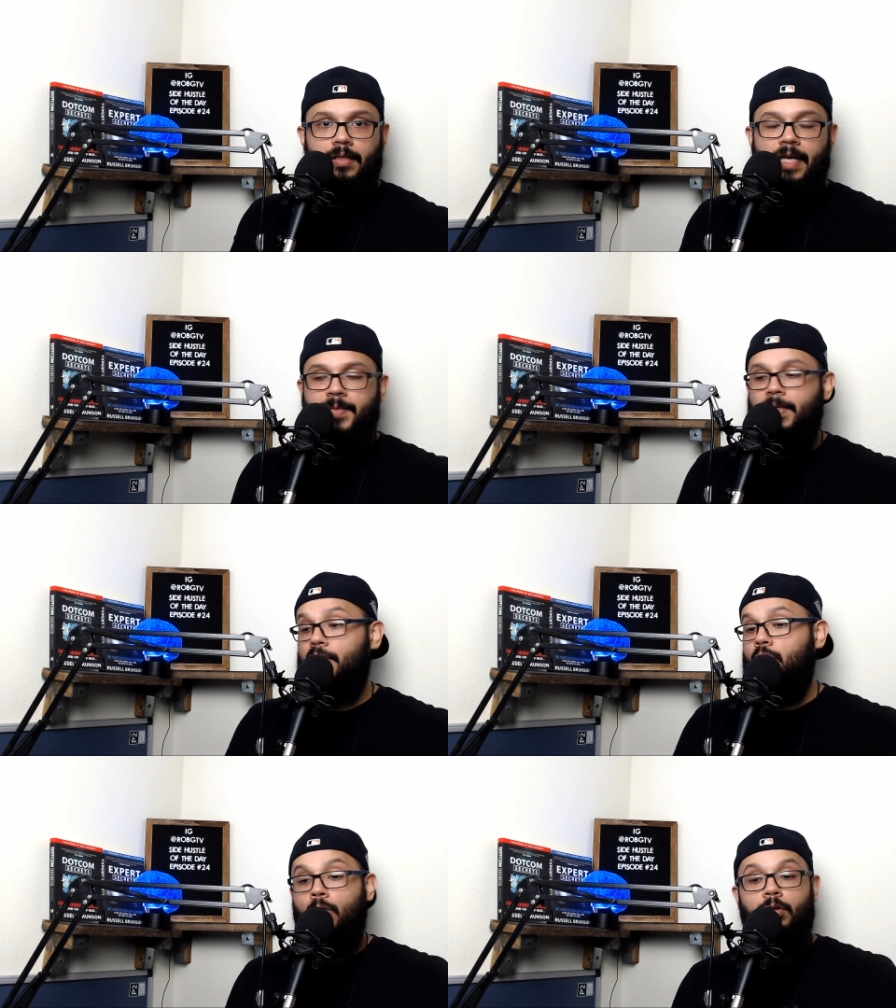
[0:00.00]
I spent a
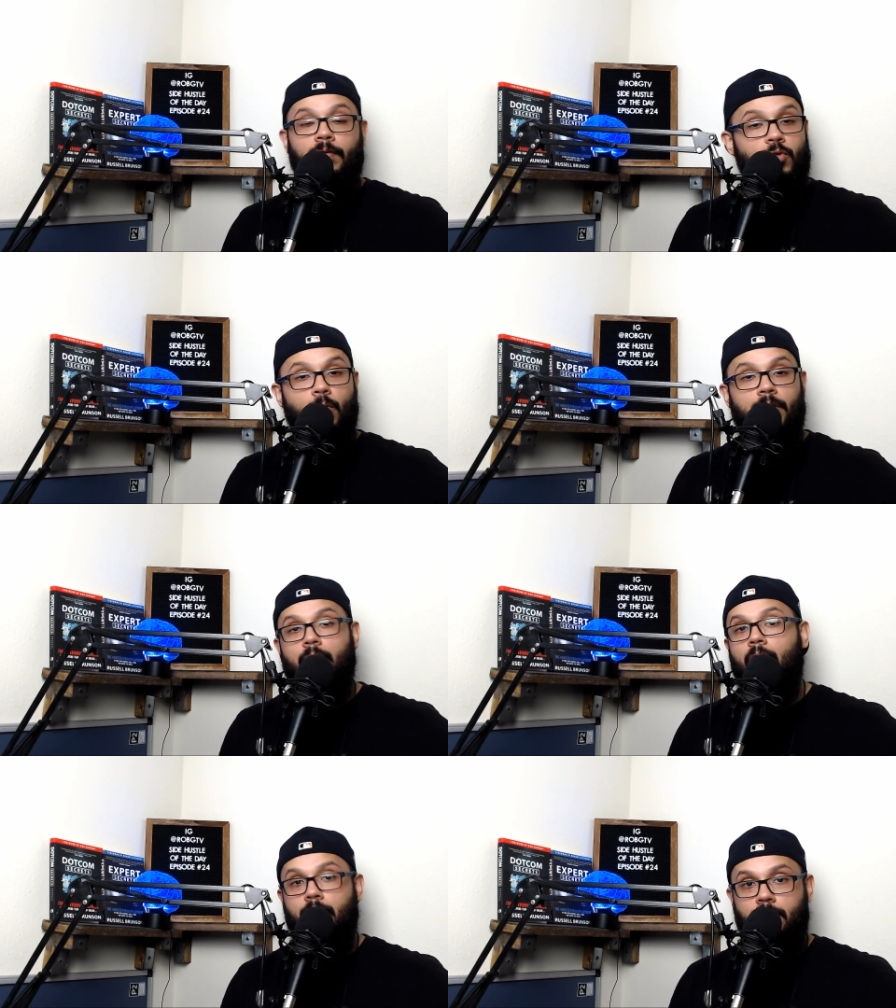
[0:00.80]
total of
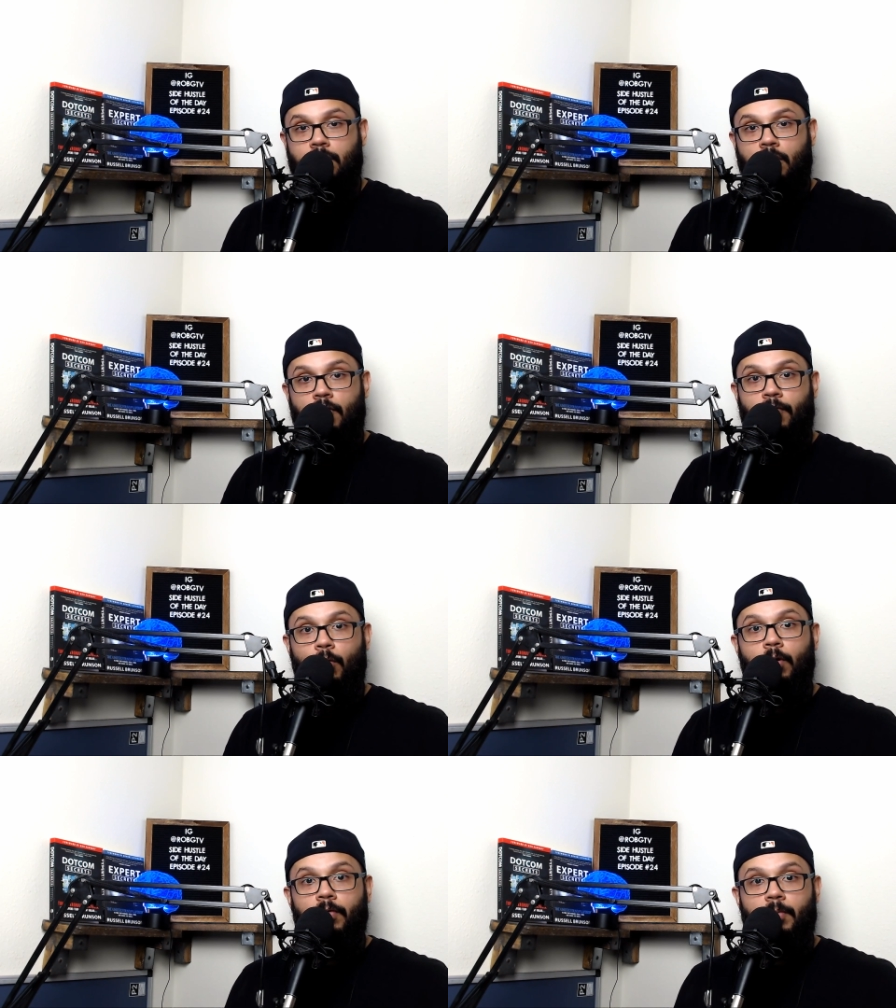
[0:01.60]
$20 on all
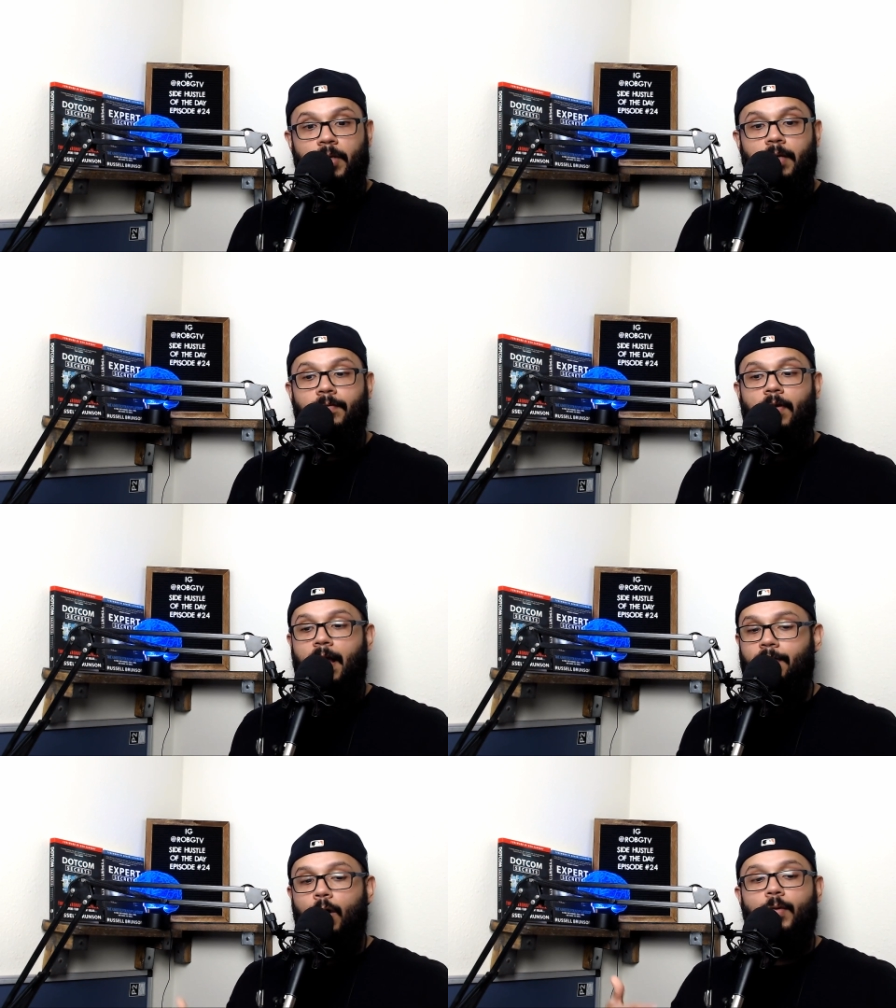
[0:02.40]
4 of them, and I
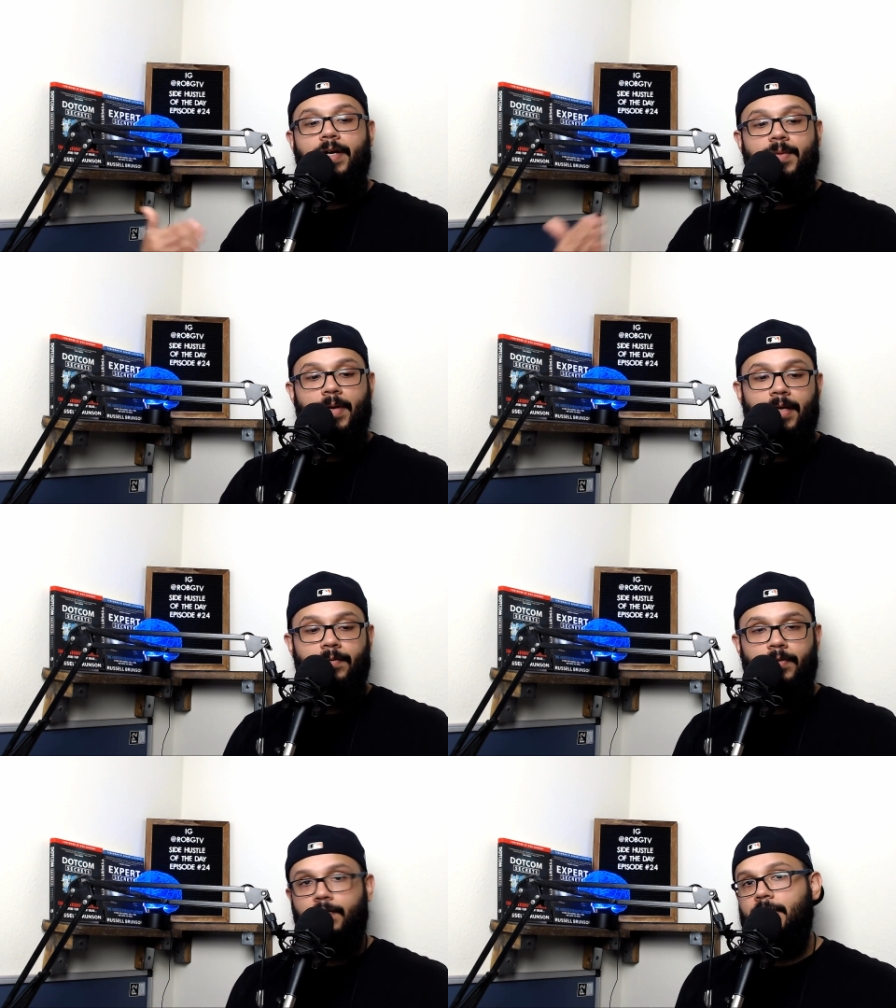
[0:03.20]
have already made
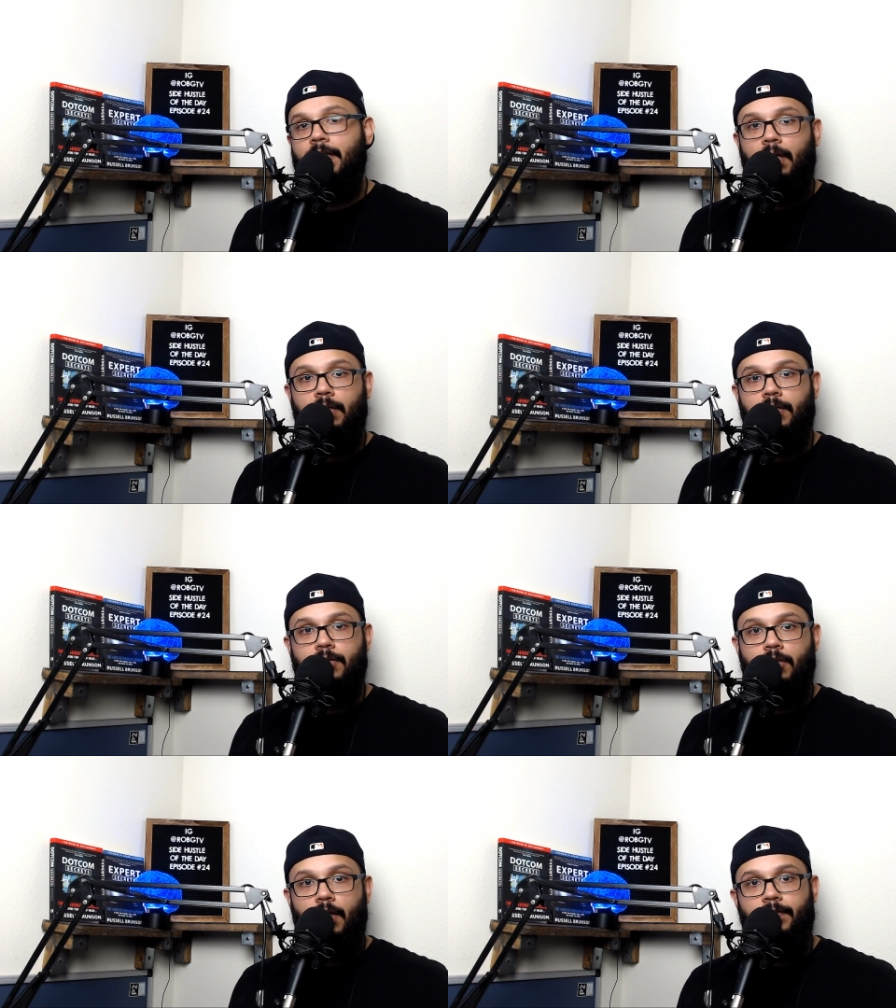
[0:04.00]

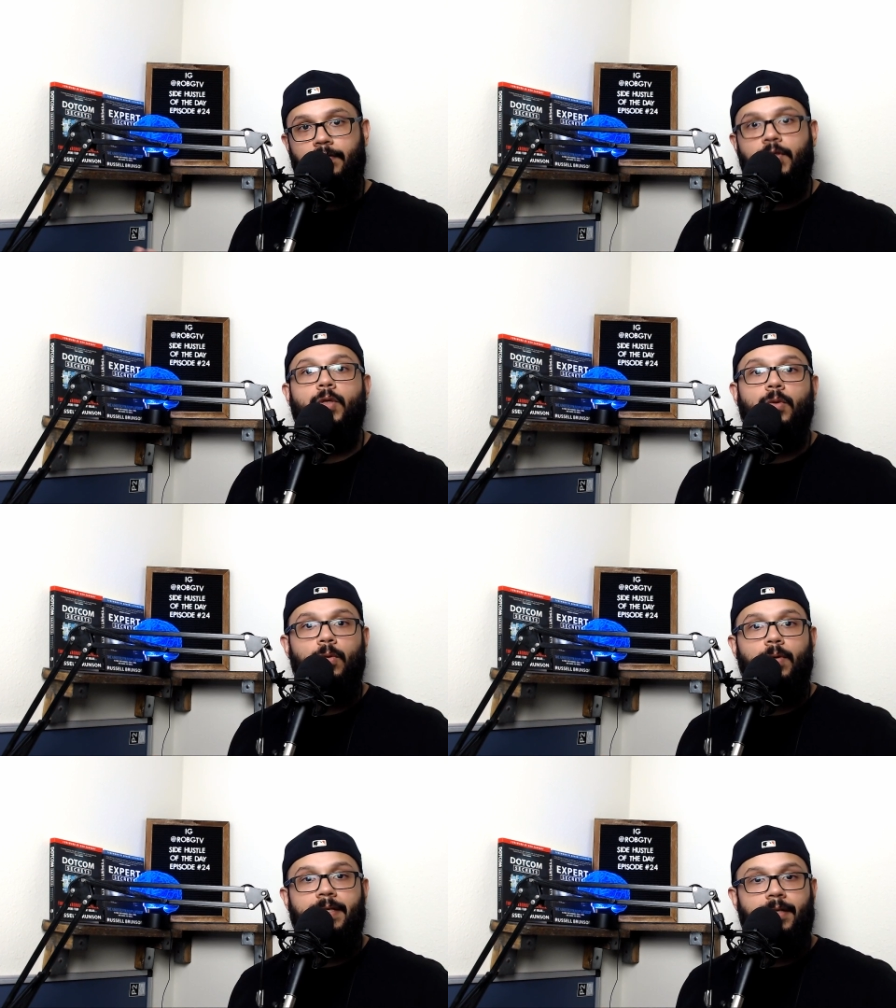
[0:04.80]
$50 off of 2,
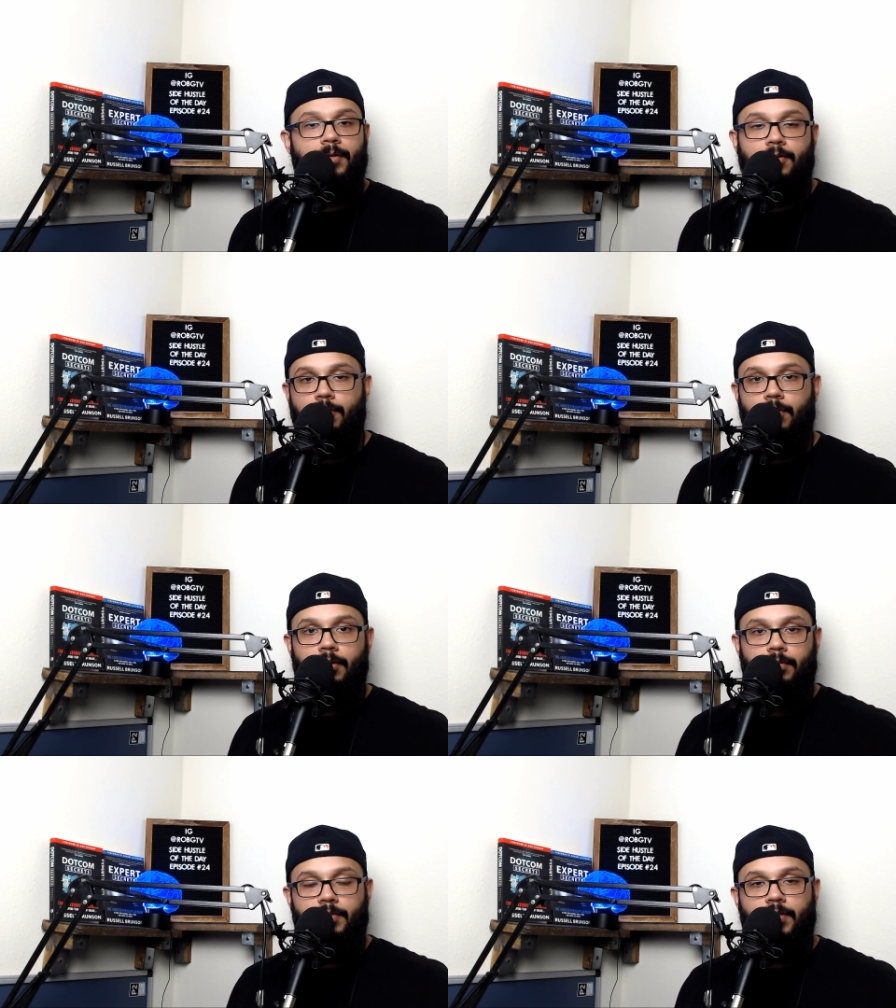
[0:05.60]
and the other 2
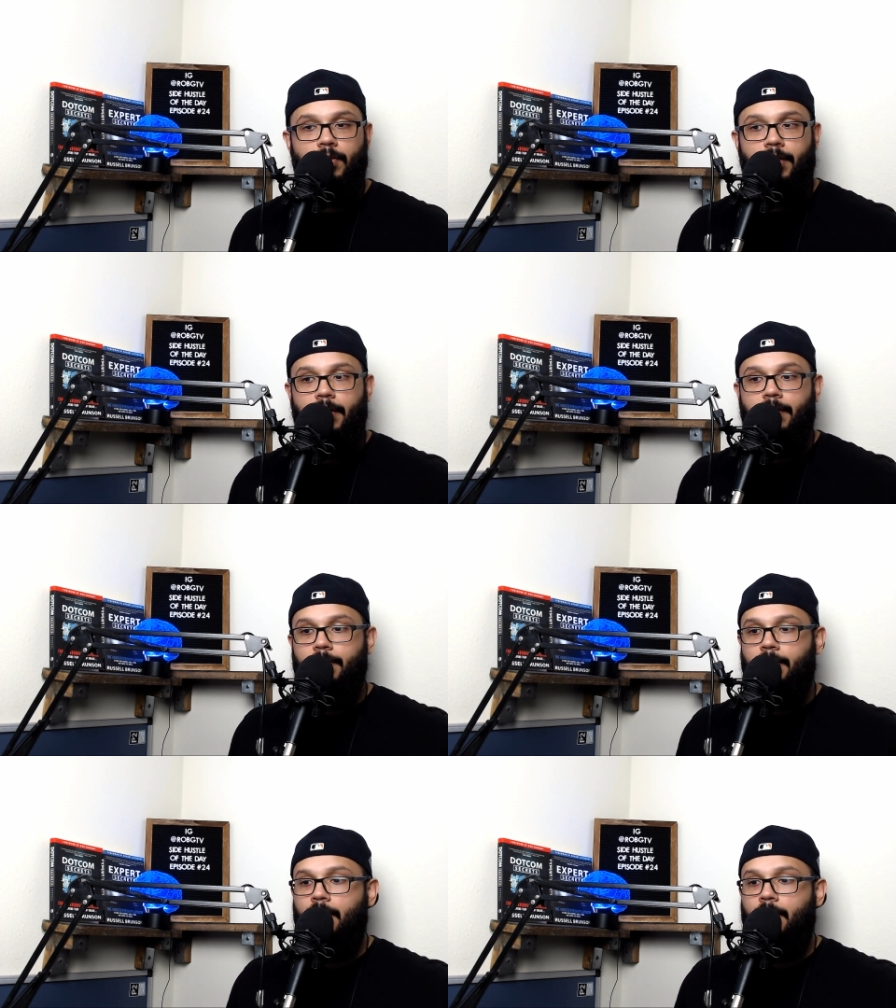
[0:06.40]
are still there and